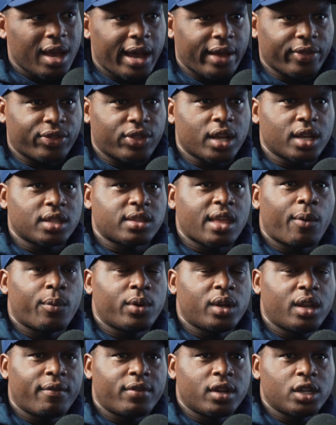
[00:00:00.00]
I think that
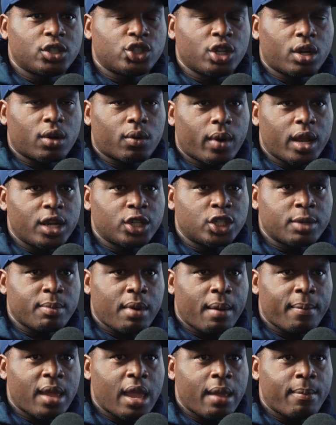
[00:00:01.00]
we live in a generation,
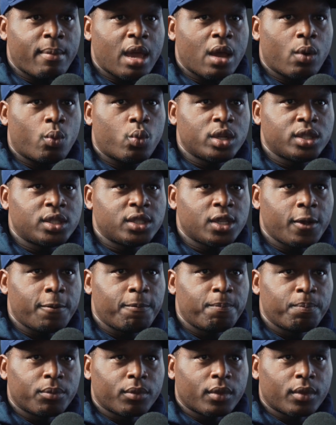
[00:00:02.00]
my main man Woodzy,